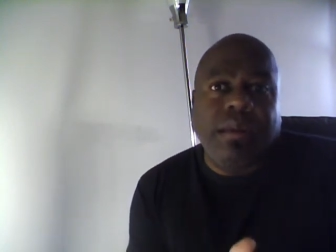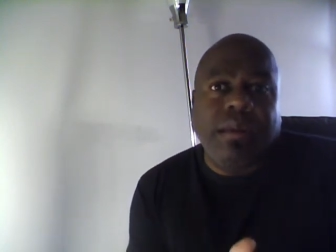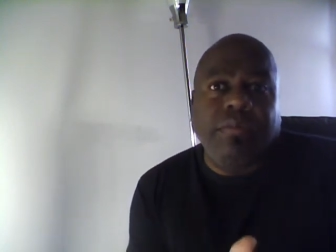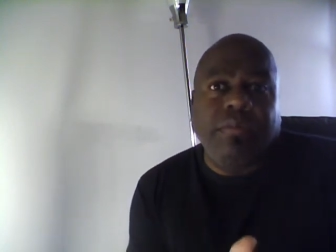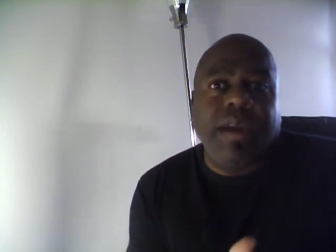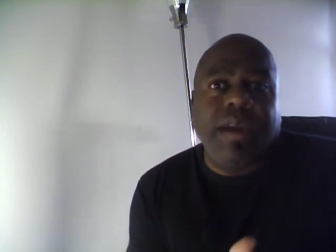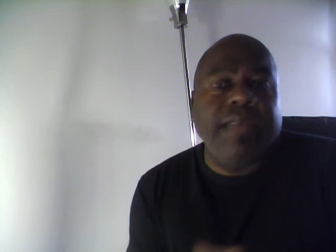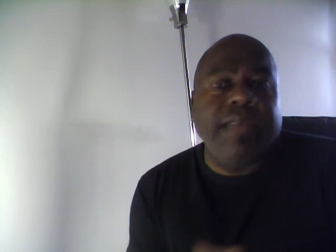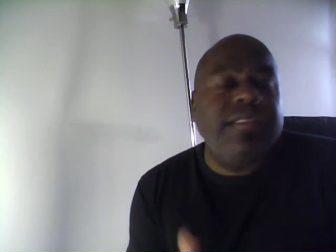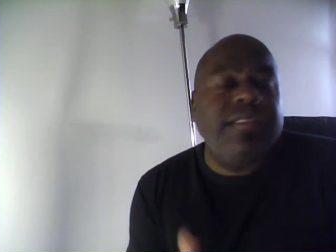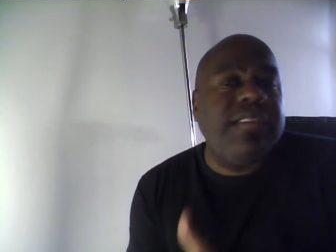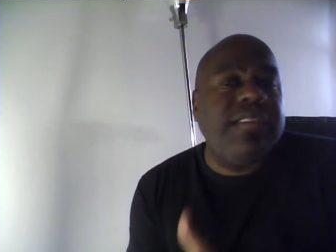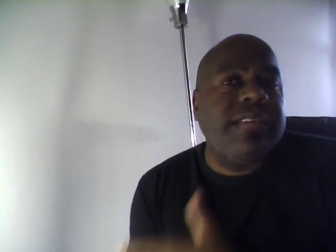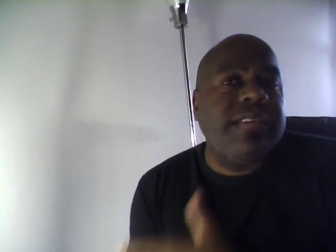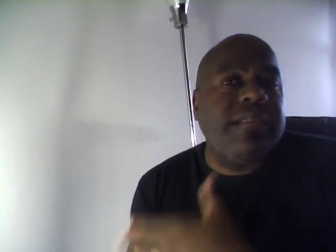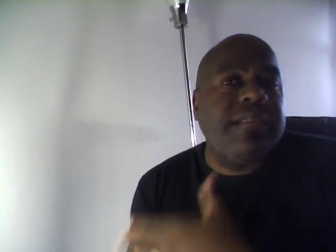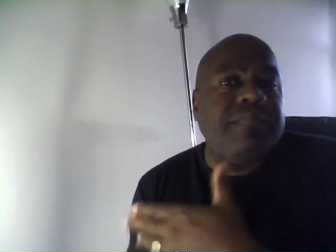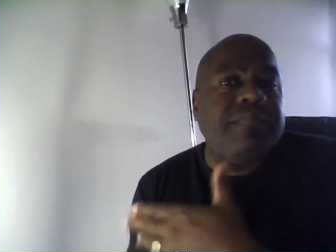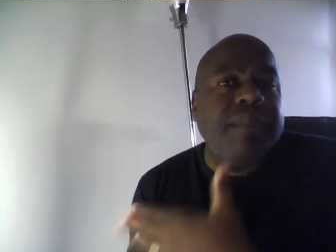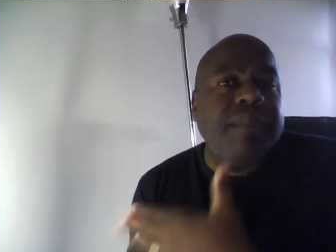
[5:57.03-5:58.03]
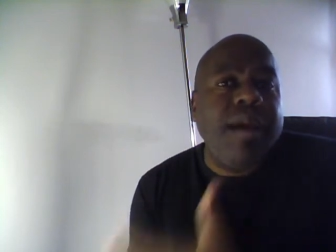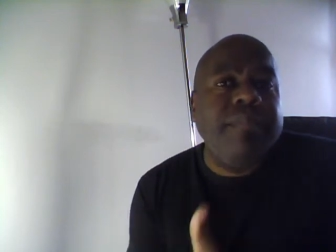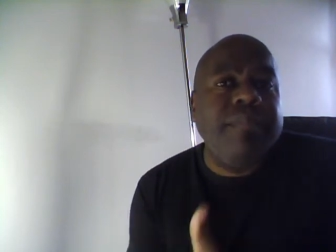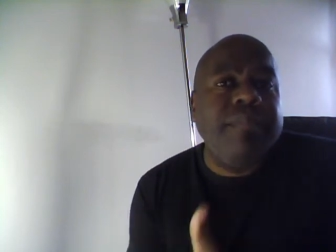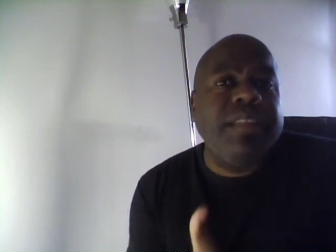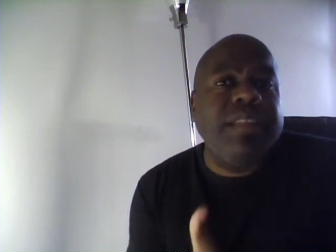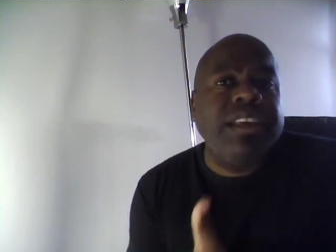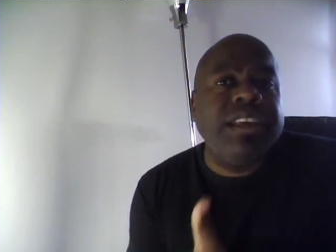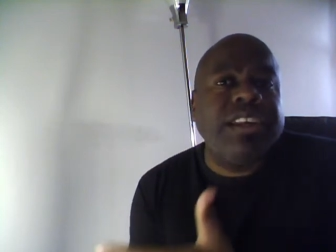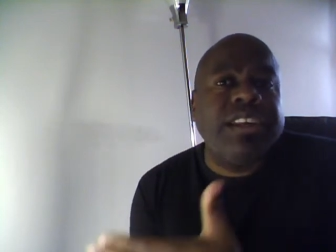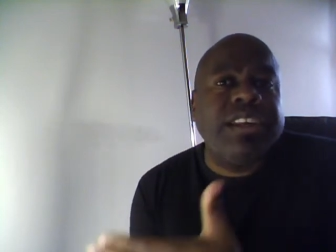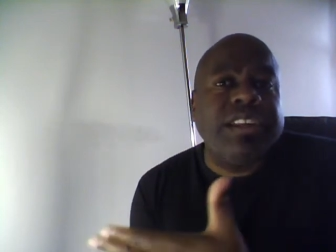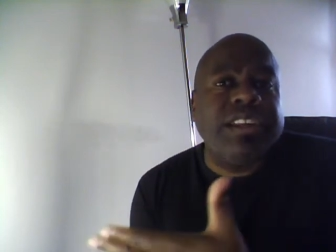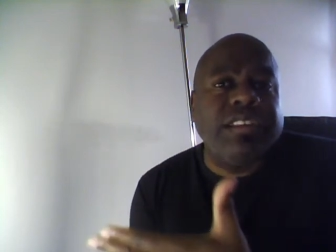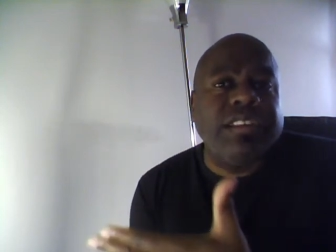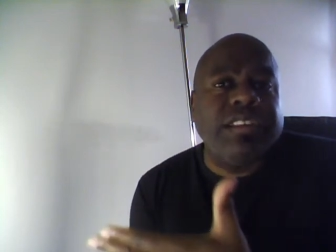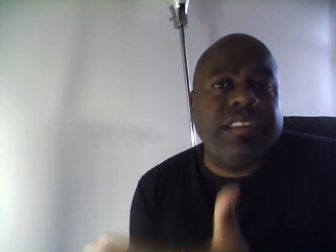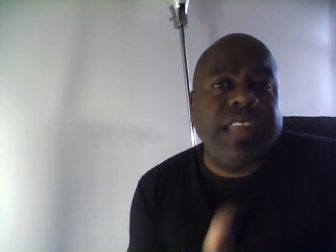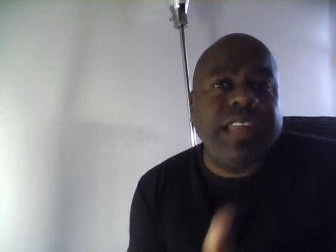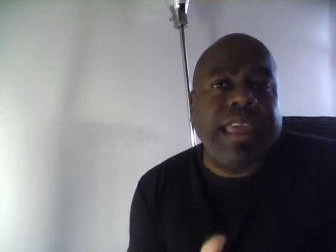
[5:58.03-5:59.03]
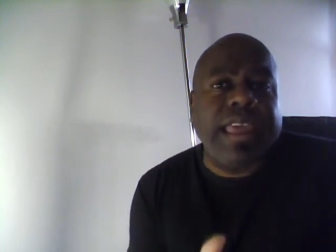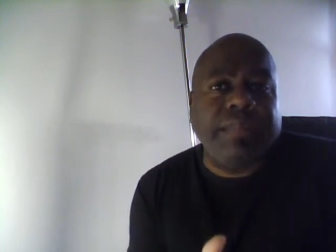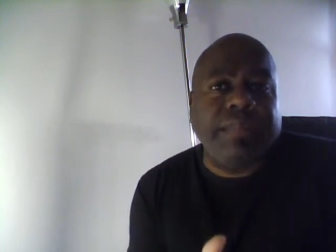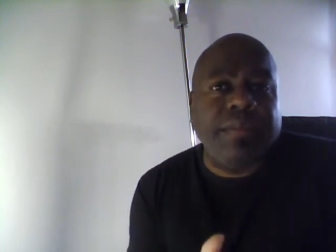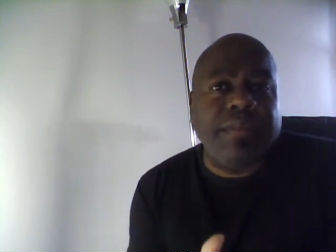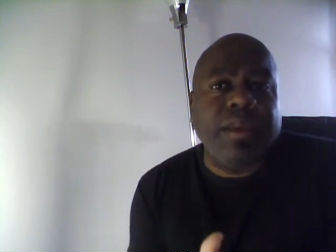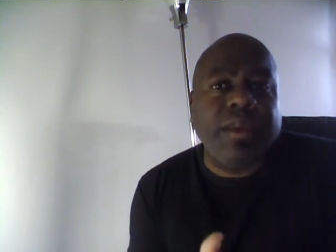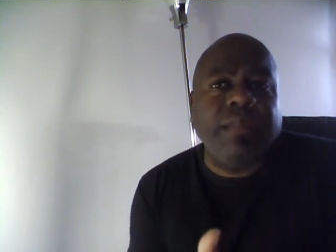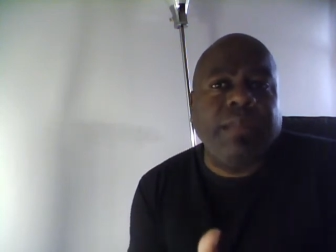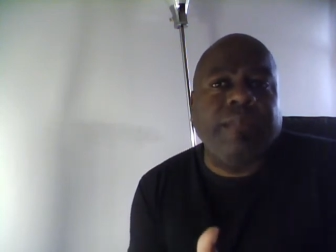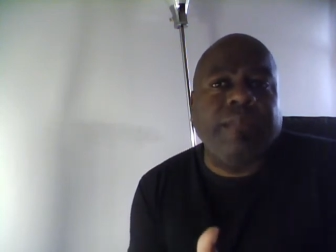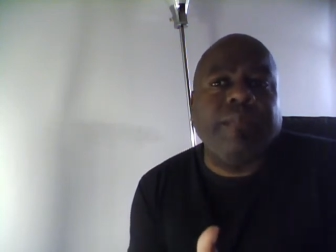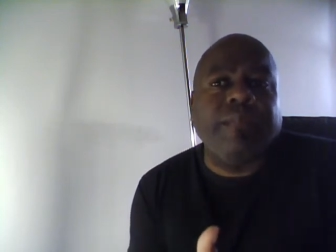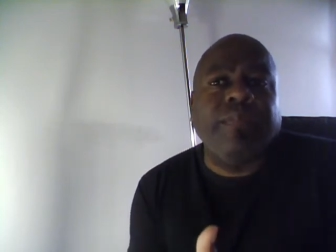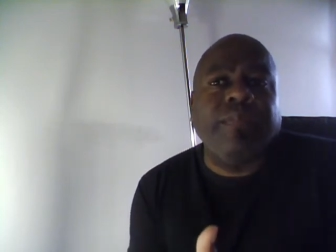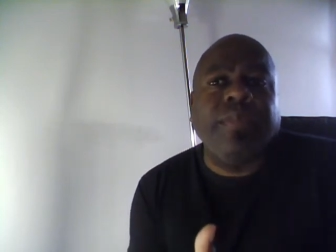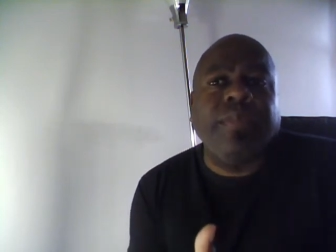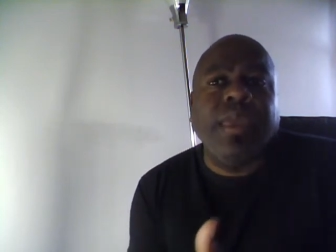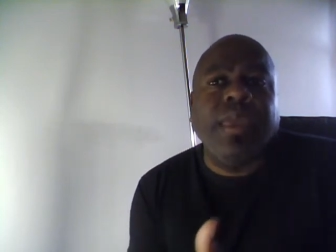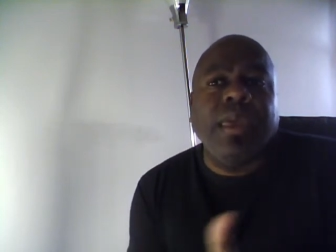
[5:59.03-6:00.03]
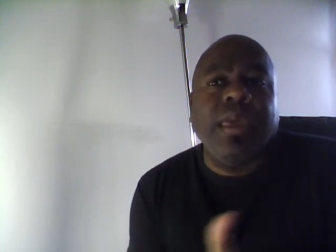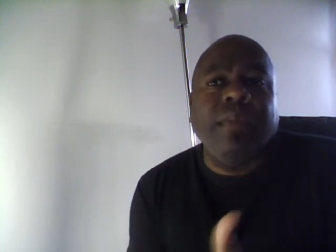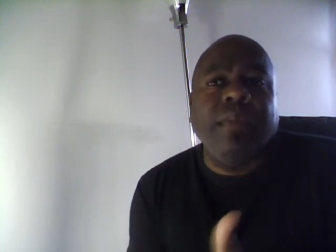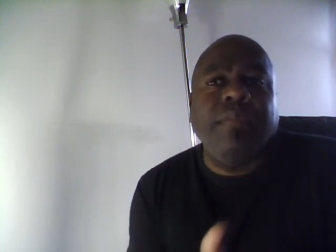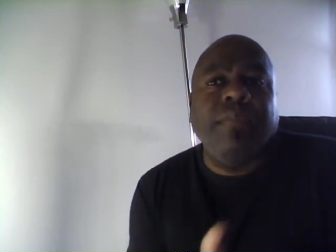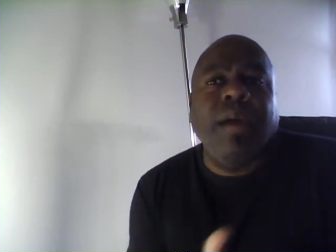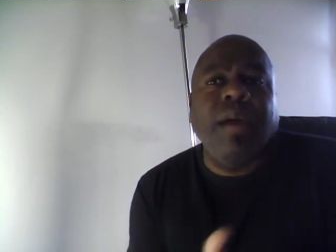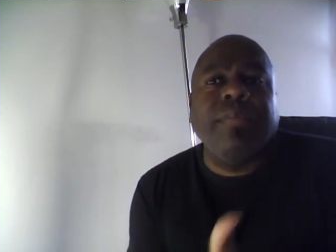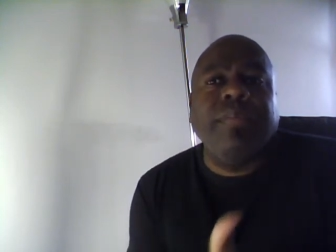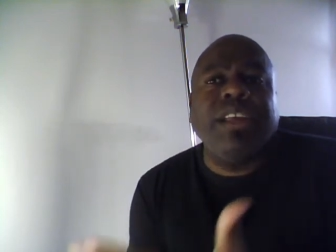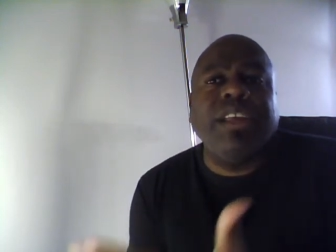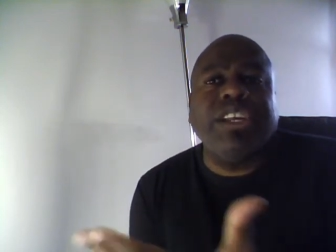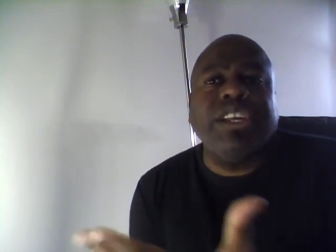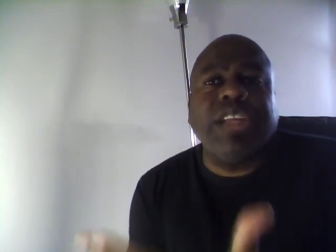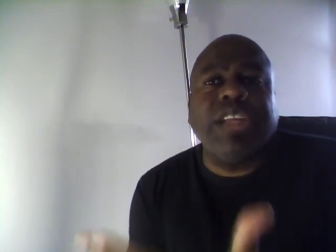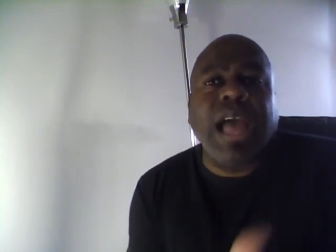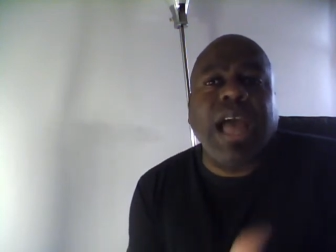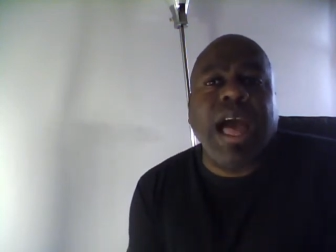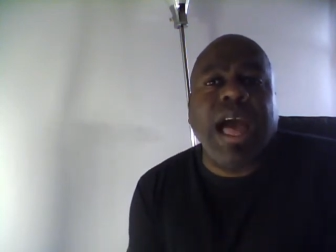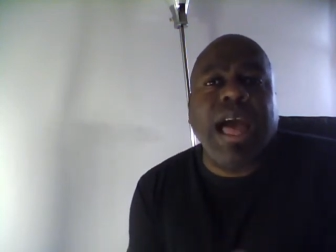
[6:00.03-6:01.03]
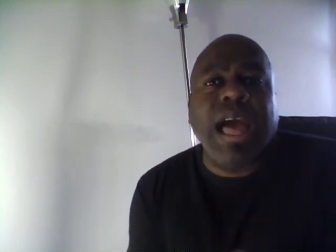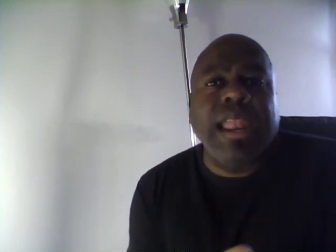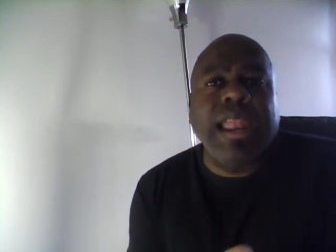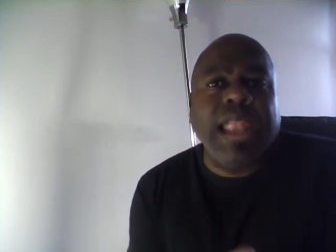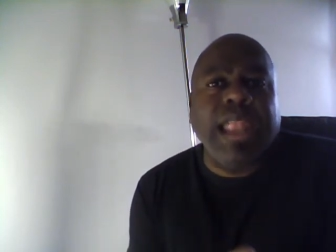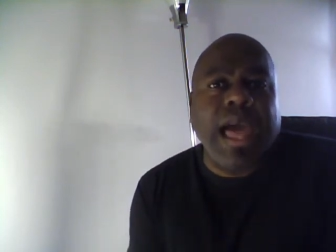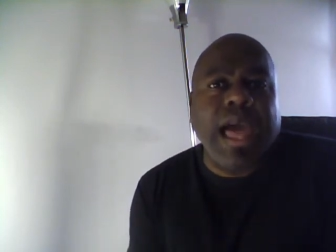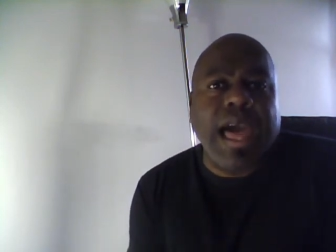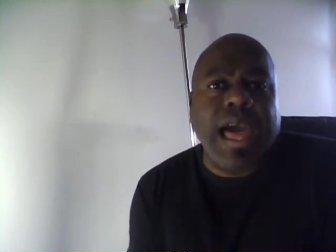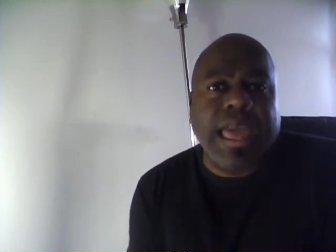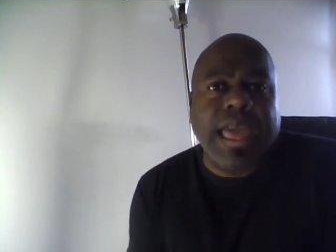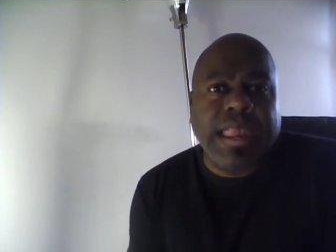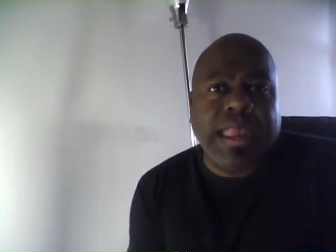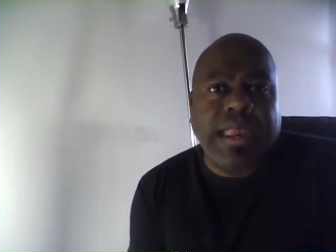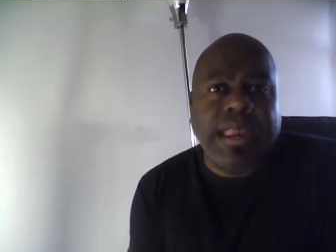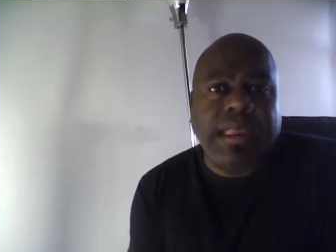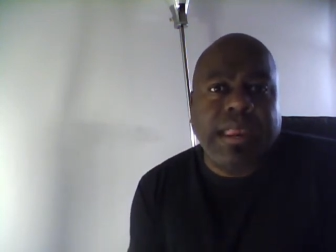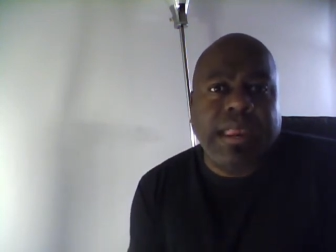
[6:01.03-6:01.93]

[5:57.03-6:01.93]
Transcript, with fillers: right? This is a published statement, published online,